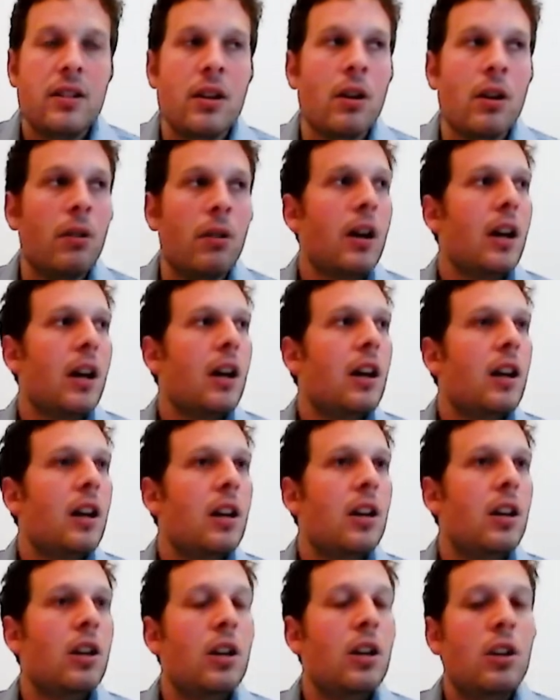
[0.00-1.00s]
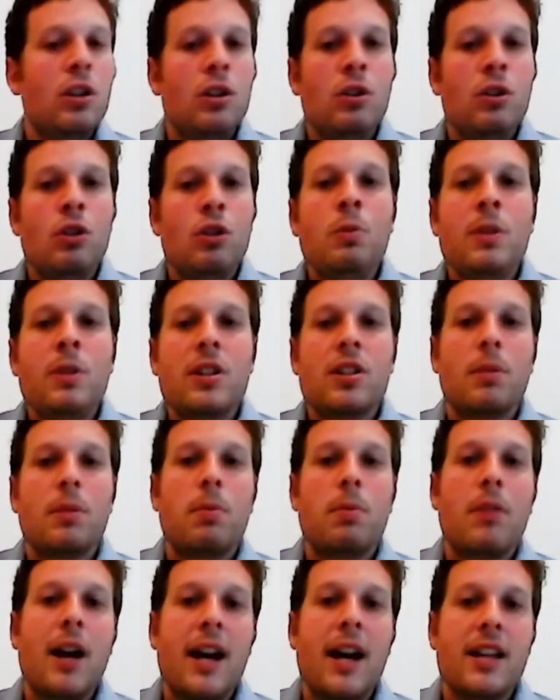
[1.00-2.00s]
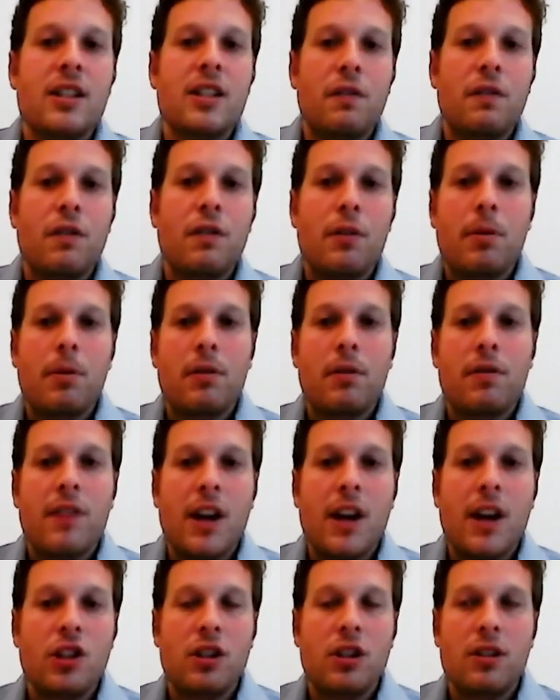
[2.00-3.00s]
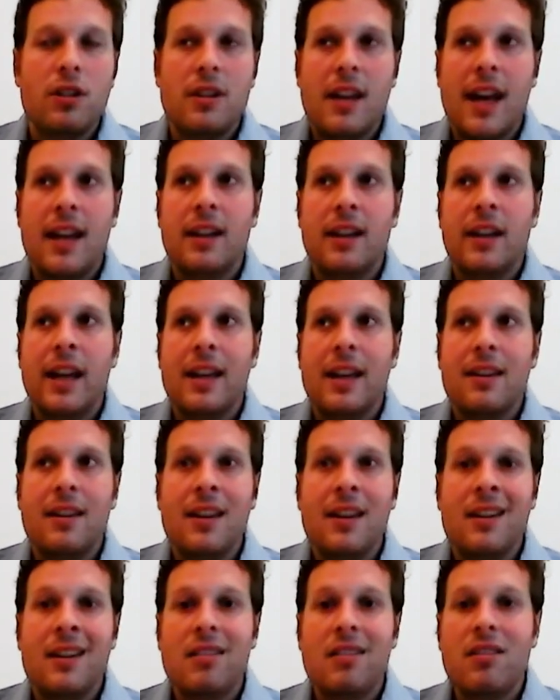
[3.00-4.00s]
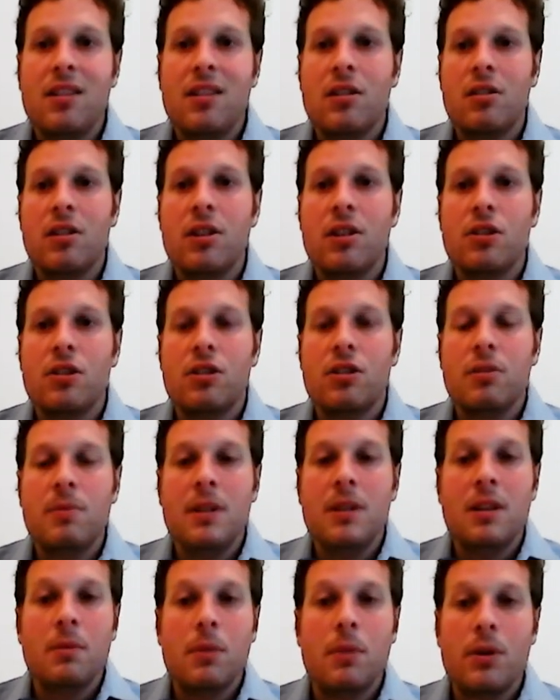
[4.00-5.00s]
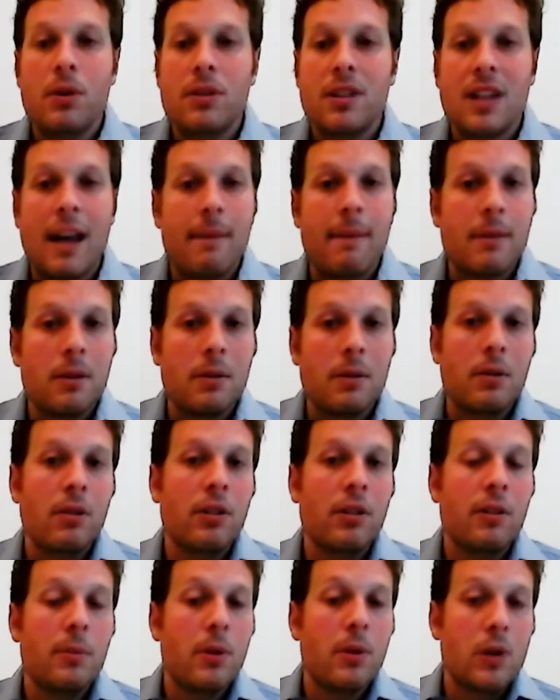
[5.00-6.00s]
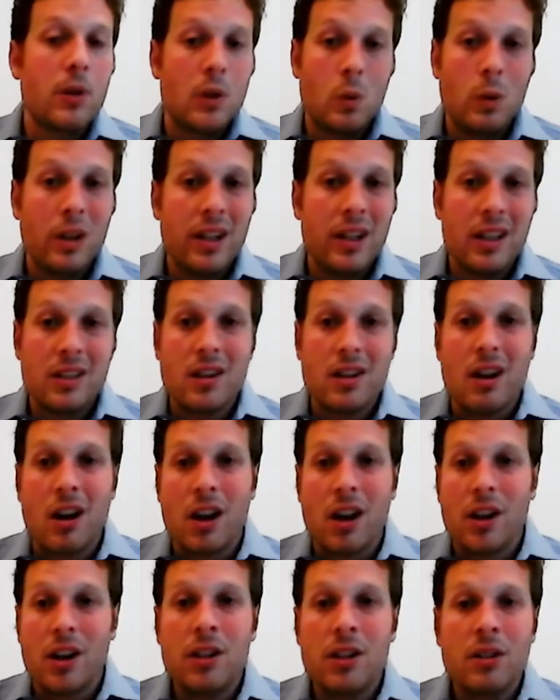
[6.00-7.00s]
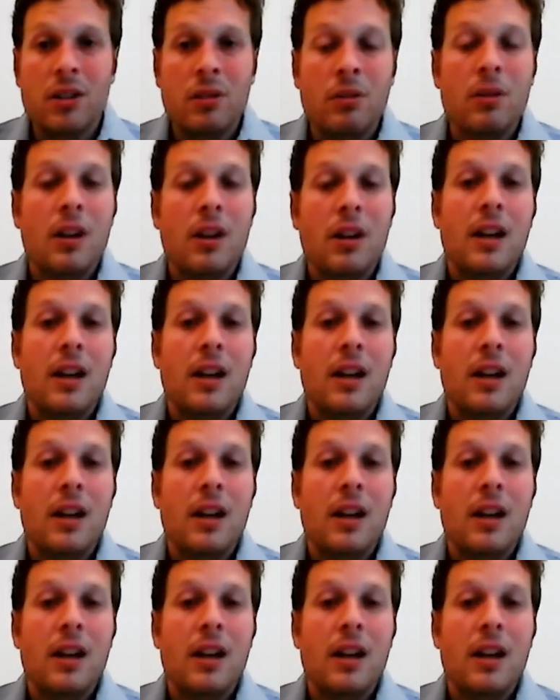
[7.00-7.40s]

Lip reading: You know, you'd be surprised, you know, for a profession that like in theory should be the most skeptical and the most willing to argument